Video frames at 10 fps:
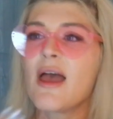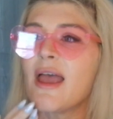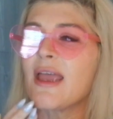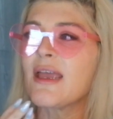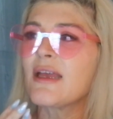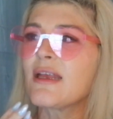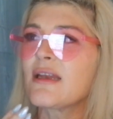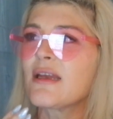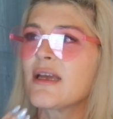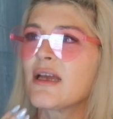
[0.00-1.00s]

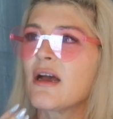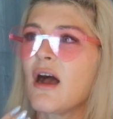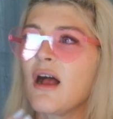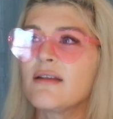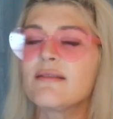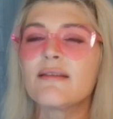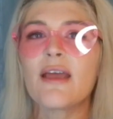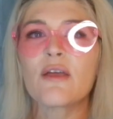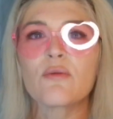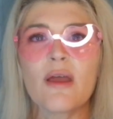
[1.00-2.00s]
And honestly,
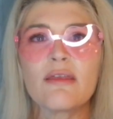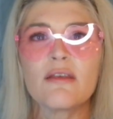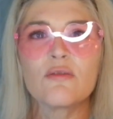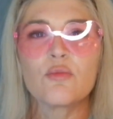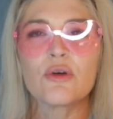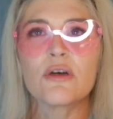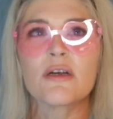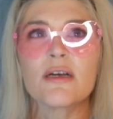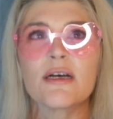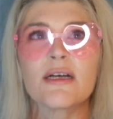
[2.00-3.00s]
I read this
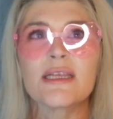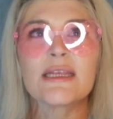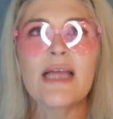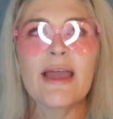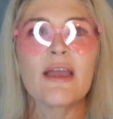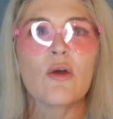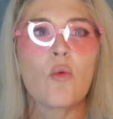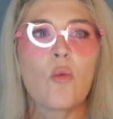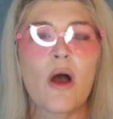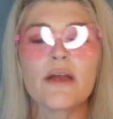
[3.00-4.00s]
book like
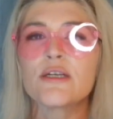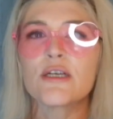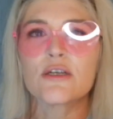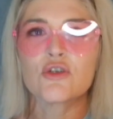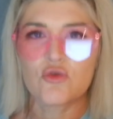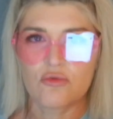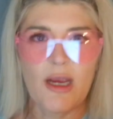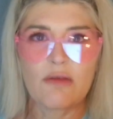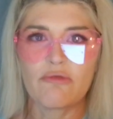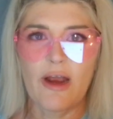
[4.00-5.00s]
watching a
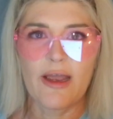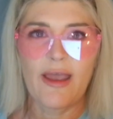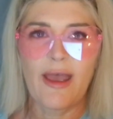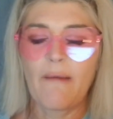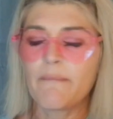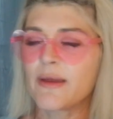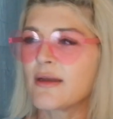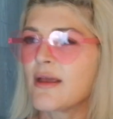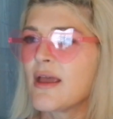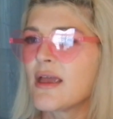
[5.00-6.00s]
train wreck
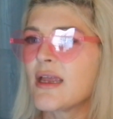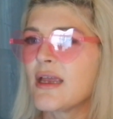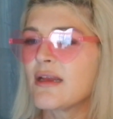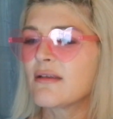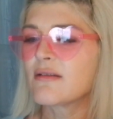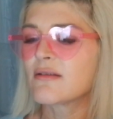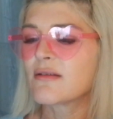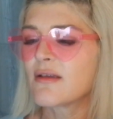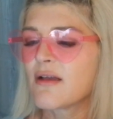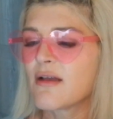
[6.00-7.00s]
happen. It is
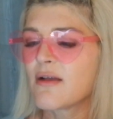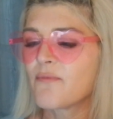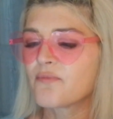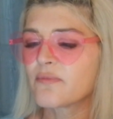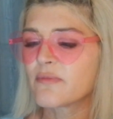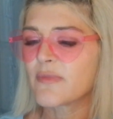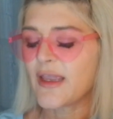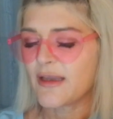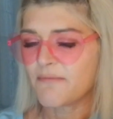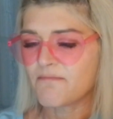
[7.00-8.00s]

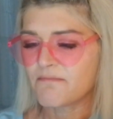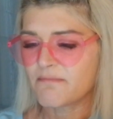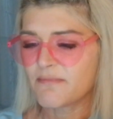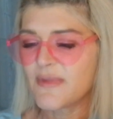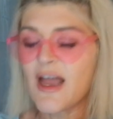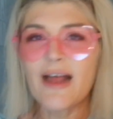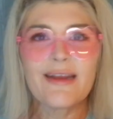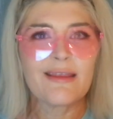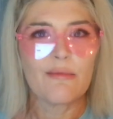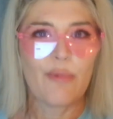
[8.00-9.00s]
like, not
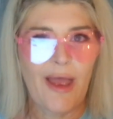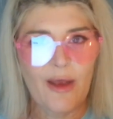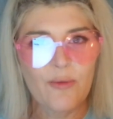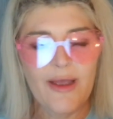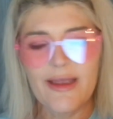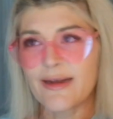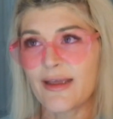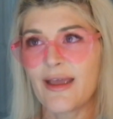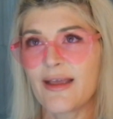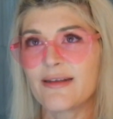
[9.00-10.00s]
in the bad way, and I
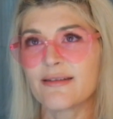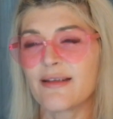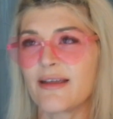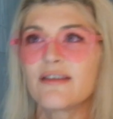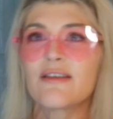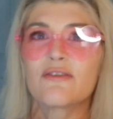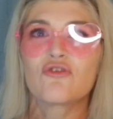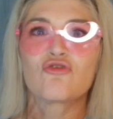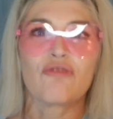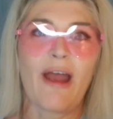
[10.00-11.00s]
hate to say, it's
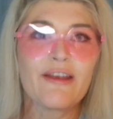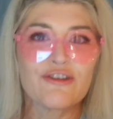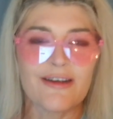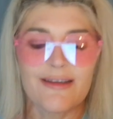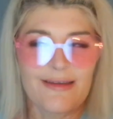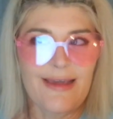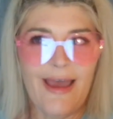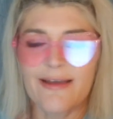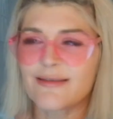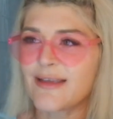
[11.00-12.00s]
tragic,
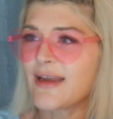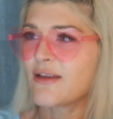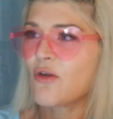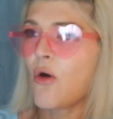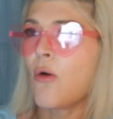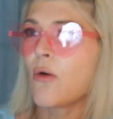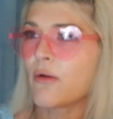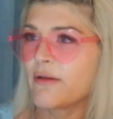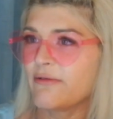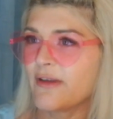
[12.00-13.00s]
yes, and it's
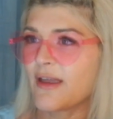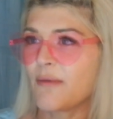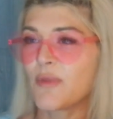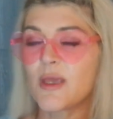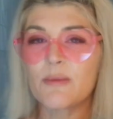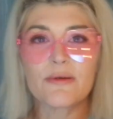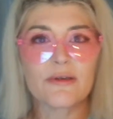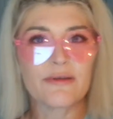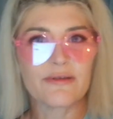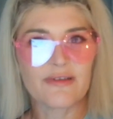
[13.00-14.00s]
horrific, and people
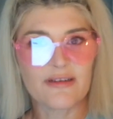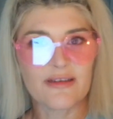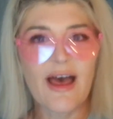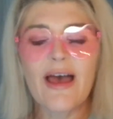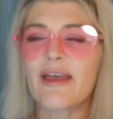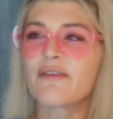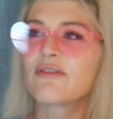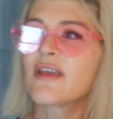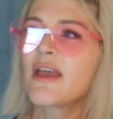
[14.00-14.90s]
lose their lives,